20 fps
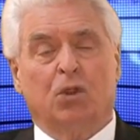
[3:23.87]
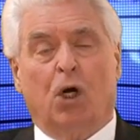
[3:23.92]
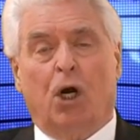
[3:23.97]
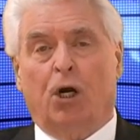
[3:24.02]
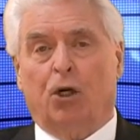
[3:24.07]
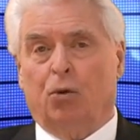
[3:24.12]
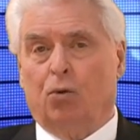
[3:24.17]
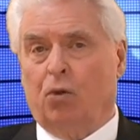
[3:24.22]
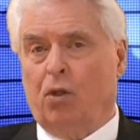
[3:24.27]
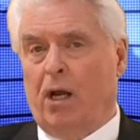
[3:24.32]

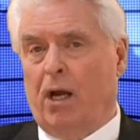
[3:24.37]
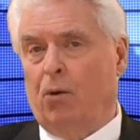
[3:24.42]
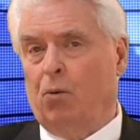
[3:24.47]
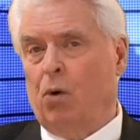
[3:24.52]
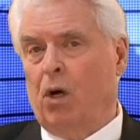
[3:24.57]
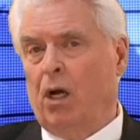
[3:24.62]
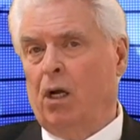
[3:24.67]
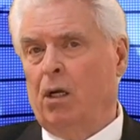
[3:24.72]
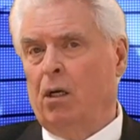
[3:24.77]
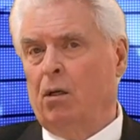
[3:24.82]
Are you that
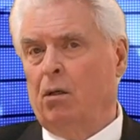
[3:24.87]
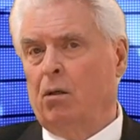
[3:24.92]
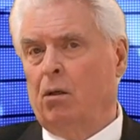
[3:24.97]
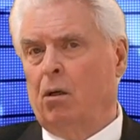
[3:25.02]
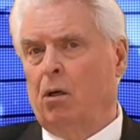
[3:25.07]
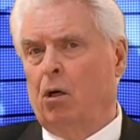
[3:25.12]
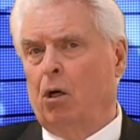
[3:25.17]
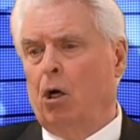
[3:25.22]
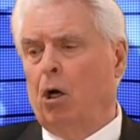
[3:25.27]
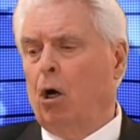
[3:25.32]
way?
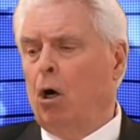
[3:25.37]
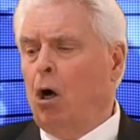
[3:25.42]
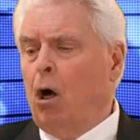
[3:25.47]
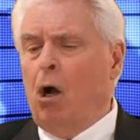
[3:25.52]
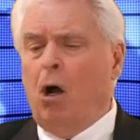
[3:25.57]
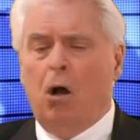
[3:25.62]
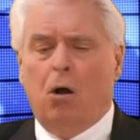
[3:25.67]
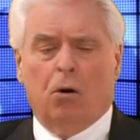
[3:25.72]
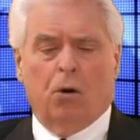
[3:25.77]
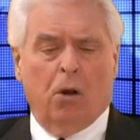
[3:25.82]

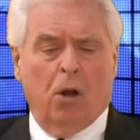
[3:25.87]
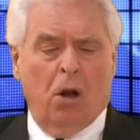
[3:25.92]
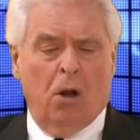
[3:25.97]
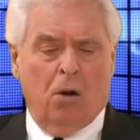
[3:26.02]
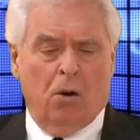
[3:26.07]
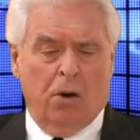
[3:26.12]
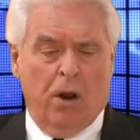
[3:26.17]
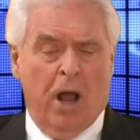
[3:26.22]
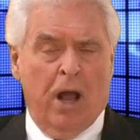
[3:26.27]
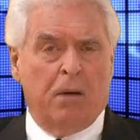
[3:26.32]
Oh,
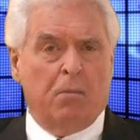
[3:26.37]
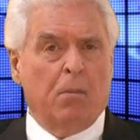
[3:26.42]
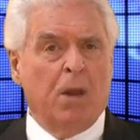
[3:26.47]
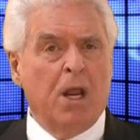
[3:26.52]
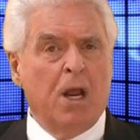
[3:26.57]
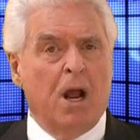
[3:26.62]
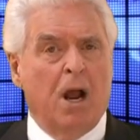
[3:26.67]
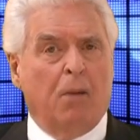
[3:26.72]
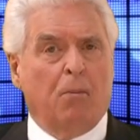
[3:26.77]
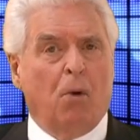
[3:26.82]
no, not
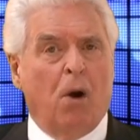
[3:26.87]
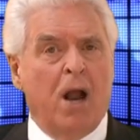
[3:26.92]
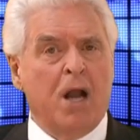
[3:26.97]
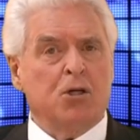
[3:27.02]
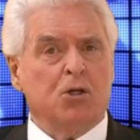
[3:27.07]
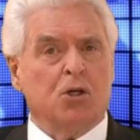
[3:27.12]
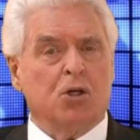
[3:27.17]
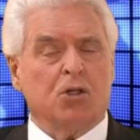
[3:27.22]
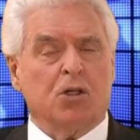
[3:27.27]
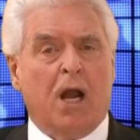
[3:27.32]
me. I'm
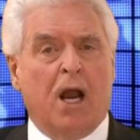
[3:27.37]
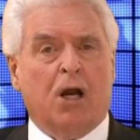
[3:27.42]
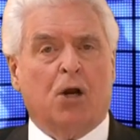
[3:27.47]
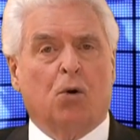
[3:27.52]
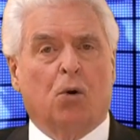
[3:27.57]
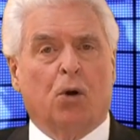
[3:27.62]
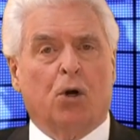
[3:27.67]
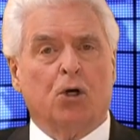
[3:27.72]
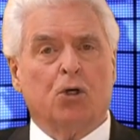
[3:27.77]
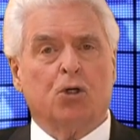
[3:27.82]
righteous. I
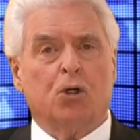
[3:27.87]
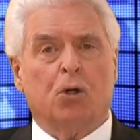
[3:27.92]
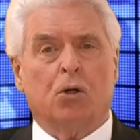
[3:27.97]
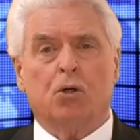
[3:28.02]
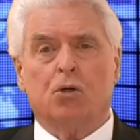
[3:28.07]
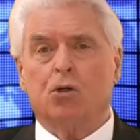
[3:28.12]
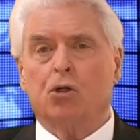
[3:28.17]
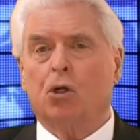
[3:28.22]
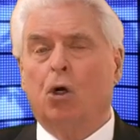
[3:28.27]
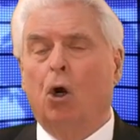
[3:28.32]
go to
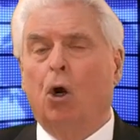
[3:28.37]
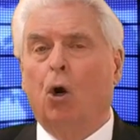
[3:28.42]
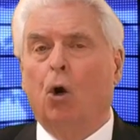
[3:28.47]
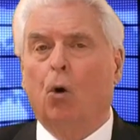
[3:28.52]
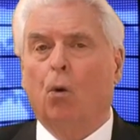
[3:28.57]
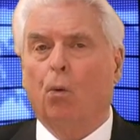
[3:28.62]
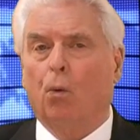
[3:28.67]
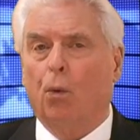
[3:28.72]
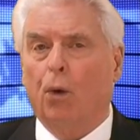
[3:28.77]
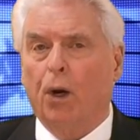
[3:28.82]
church.
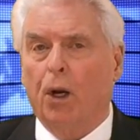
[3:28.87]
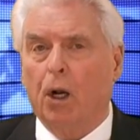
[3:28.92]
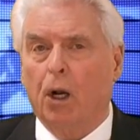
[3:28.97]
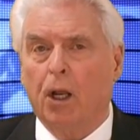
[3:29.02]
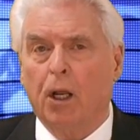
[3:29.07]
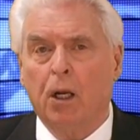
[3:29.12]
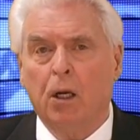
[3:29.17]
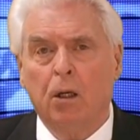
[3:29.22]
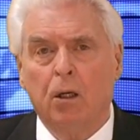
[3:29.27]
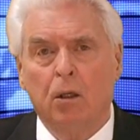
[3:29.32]

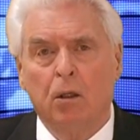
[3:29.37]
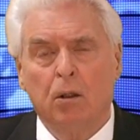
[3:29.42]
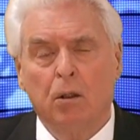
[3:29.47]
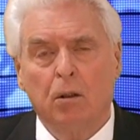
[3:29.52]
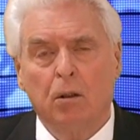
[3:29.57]
Really?